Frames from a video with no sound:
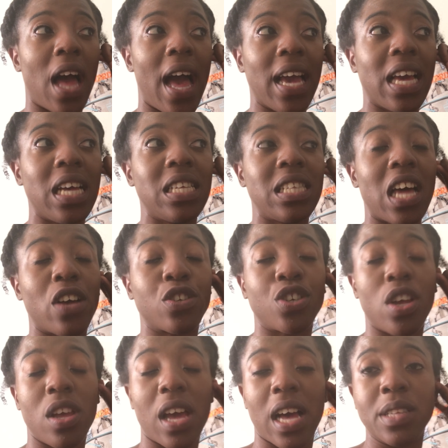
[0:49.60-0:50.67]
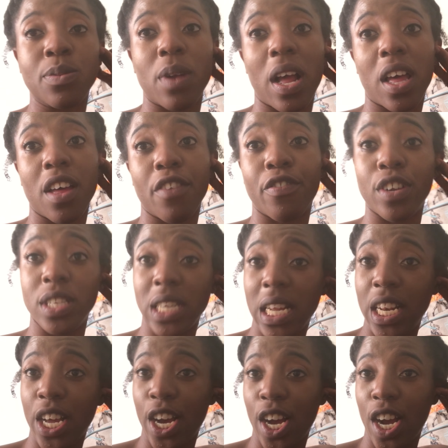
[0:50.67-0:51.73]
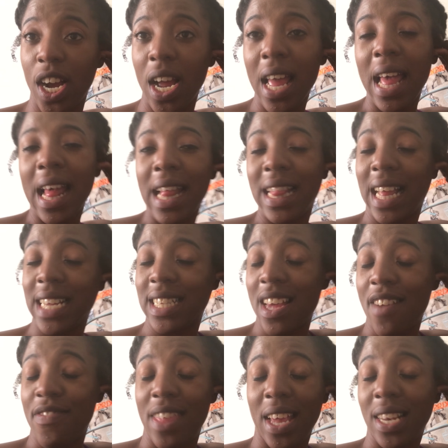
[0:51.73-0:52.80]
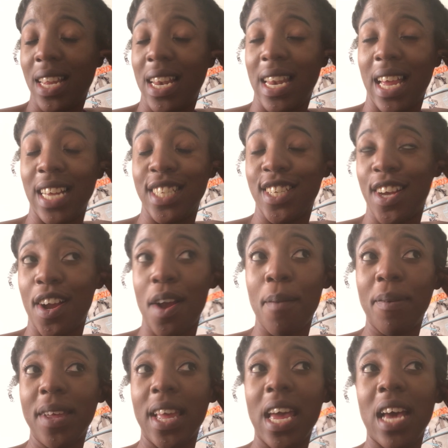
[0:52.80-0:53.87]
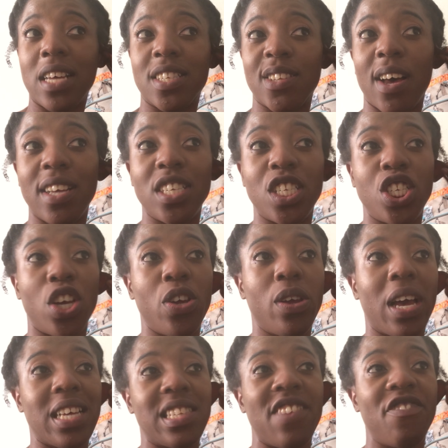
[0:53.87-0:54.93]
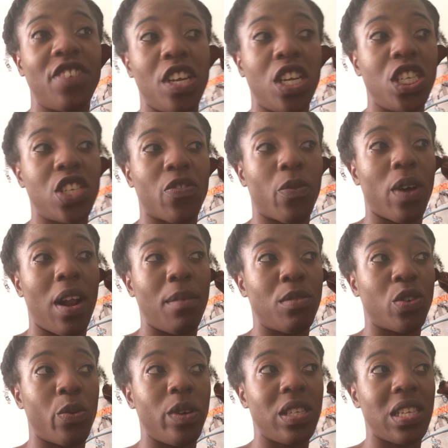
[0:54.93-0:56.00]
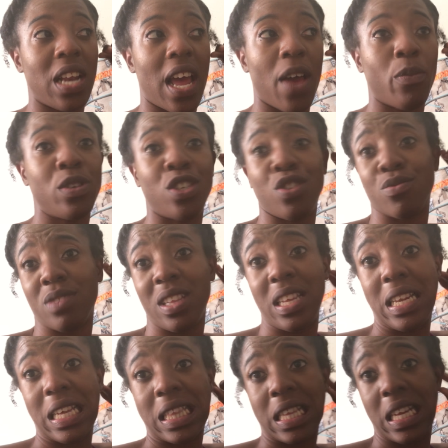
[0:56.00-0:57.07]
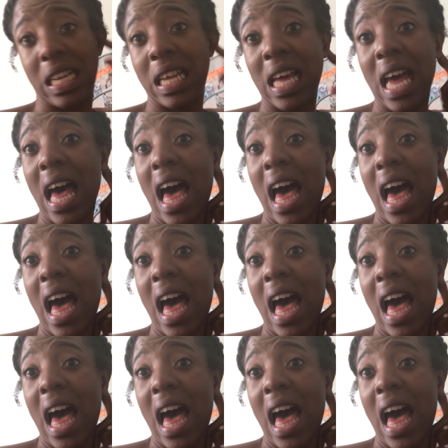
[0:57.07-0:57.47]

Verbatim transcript: I guess I'll show you guys what I cook for dinner, things of that nature. But yeah, so I'll just show you guys some footage of what I'm doing today, which is really nothing.